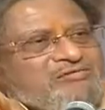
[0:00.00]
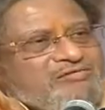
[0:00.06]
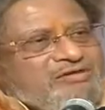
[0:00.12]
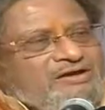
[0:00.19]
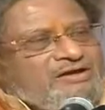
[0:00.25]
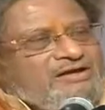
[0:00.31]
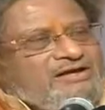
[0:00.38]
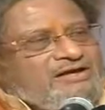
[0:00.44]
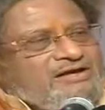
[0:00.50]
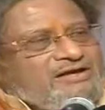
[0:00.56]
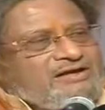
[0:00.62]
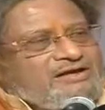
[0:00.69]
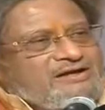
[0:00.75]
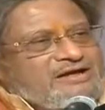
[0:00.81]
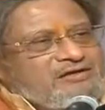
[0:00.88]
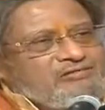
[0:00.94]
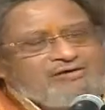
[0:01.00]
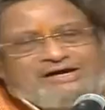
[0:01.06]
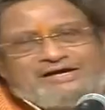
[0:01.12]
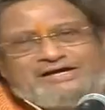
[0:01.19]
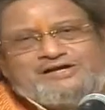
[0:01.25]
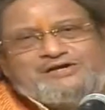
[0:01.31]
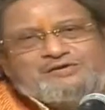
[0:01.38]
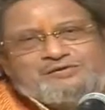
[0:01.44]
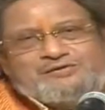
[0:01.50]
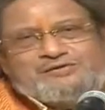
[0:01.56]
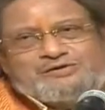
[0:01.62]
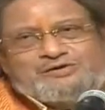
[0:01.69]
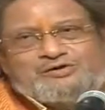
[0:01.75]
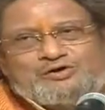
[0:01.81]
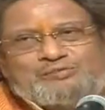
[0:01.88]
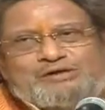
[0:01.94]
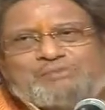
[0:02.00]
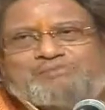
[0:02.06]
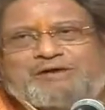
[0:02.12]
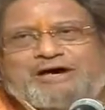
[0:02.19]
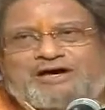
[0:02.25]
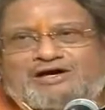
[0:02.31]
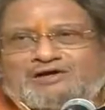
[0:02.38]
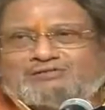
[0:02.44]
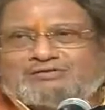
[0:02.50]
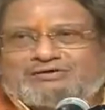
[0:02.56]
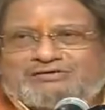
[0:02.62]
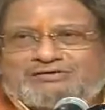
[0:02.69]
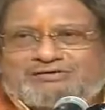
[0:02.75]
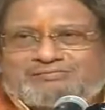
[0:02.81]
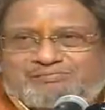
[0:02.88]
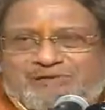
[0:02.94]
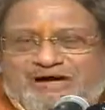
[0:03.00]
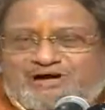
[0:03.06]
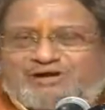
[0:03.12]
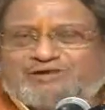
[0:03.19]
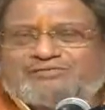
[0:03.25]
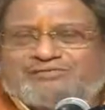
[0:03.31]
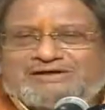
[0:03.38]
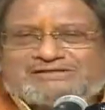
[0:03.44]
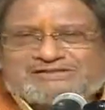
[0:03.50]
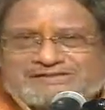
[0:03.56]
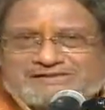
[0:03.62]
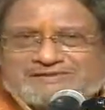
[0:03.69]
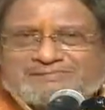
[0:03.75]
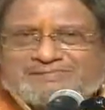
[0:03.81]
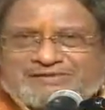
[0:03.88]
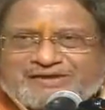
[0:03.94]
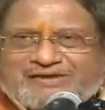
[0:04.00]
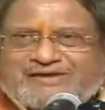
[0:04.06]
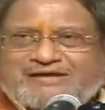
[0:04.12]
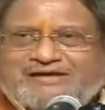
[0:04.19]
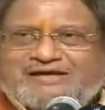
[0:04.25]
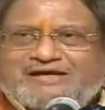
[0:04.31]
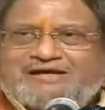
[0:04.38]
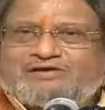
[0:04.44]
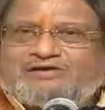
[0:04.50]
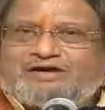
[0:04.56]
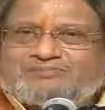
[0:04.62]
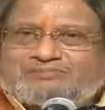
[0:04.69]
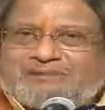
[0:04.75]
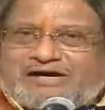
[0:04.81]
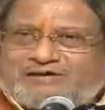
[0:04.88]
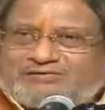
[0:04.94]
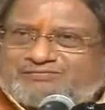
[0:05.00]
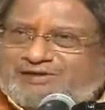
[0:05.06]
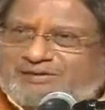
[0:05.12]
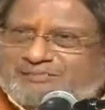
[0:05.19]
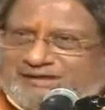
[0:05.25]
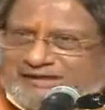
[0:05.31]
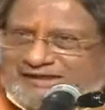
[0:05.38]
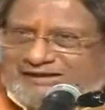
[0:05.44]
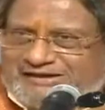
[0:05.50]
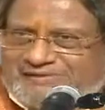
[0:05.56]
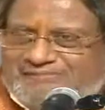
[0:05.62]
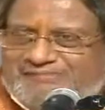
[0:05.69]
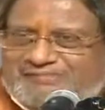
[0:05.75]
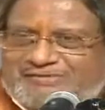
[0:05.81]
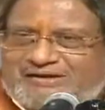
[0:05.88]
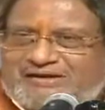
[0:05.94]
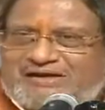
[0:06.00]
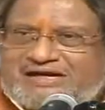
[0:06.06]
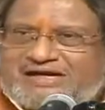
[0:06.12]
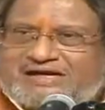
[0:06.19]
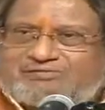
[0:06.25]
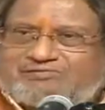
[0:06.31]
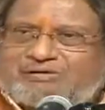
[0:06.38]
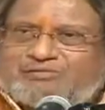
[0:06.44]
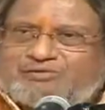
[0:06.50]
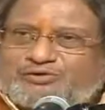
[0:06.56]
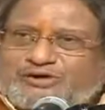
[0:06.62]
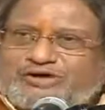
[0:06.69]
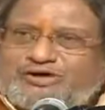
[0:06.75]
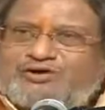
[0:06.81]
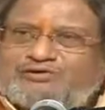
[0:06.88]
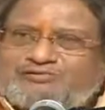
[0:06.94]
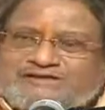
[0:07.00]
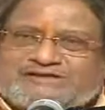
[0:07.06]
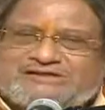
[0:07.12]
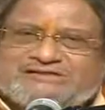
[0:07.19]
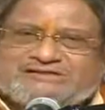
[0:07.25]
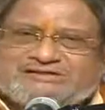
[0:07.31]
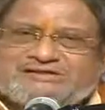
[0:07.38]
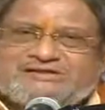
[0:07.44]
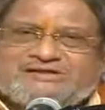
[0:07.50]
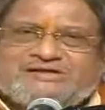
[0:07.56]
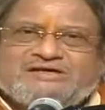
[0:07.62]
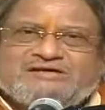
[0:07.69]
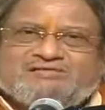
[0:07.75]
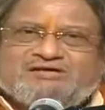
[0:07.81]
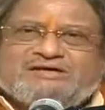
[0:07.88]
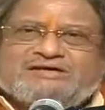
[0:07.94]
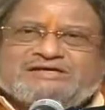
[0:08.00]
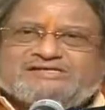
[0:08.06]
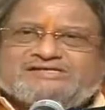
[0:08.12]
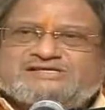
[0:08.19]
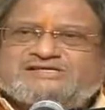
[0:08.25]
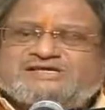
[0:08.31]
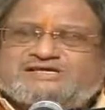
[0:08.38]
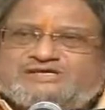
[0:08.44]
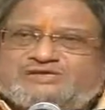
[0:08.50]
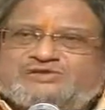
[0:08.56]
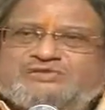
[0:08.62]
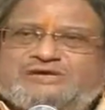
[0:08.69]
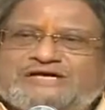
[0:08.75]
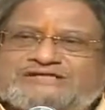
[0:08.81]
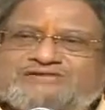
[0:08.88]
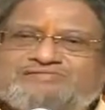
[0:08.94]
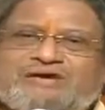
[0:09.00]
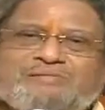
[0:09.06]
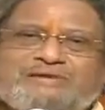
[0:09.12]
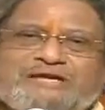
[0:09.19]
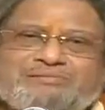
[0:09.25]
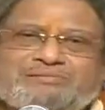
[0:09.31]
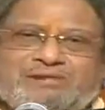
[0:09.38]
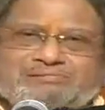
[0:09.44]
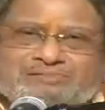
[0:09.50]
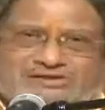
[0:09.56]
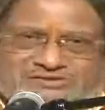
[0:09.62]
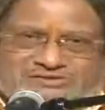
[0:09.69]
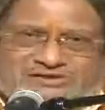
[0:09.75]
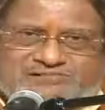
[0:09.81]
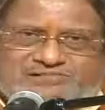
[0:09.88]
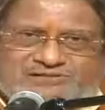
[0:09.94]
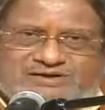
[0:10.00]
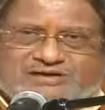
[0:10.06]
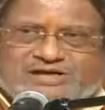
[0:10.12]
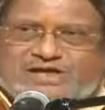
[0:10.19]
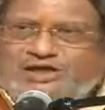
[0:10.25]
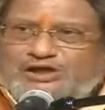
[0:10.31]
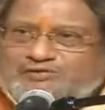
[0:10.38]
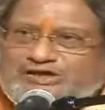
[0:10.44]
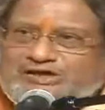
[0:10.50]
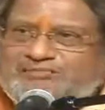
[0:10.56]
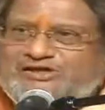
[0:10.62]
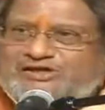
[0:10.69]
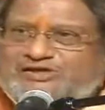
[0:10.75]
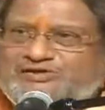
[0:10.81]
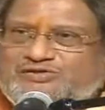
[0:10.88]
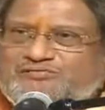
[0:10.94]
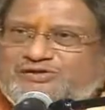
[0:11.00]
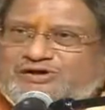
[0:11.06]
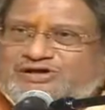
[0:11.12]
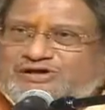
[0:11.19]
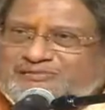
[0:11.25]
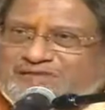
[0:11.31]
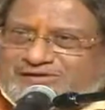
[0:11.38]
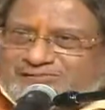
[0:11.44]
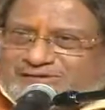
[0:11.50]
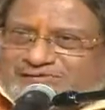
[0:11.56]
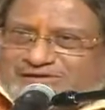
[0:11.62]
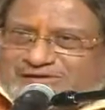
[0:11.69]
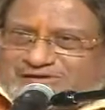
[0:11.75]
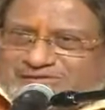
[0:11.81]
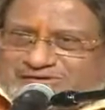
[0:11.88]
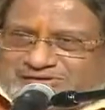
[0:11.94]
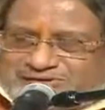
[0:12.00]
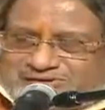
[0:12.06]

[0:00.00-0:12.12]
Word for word: we invite you to be a part of, part of us. You are a part of family. And from today onwards, will consider you as a family members. Thank you very much for coming with us.